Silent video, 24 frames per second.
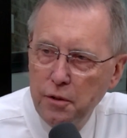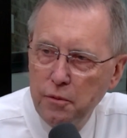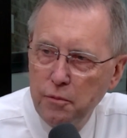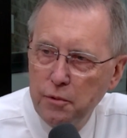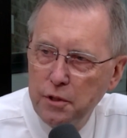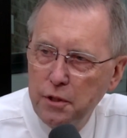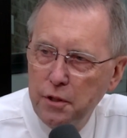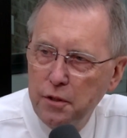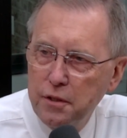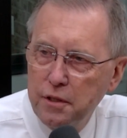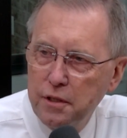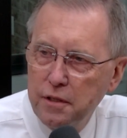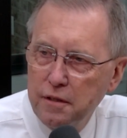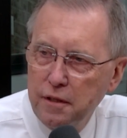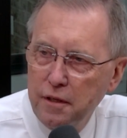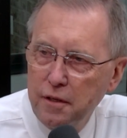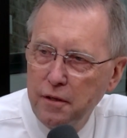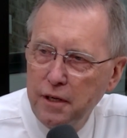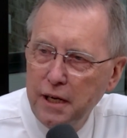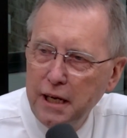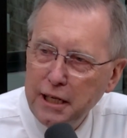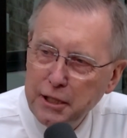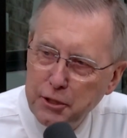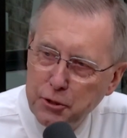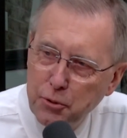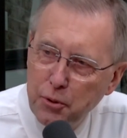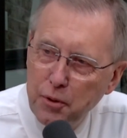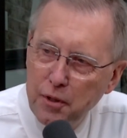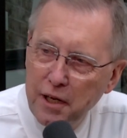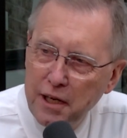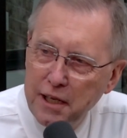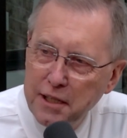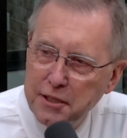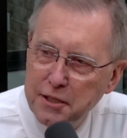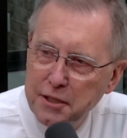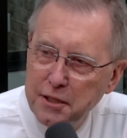We took a little history
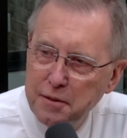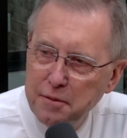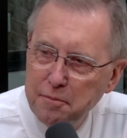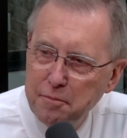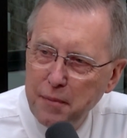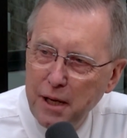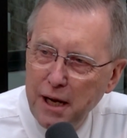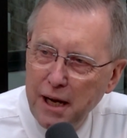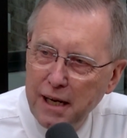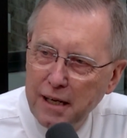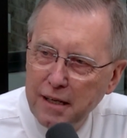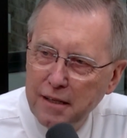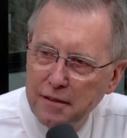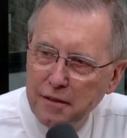lesson back,